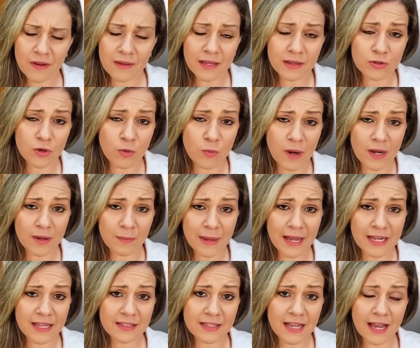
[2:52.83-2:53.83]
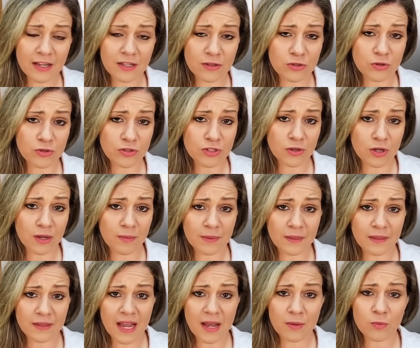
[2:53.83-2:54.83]
If you want to make a xylitol syrup,
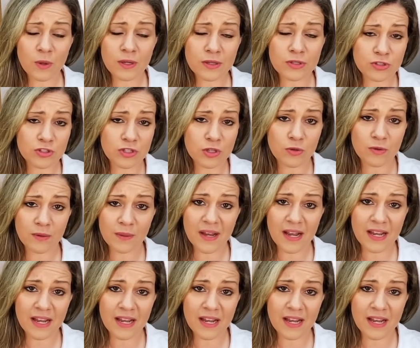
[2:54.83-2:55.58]
that works too.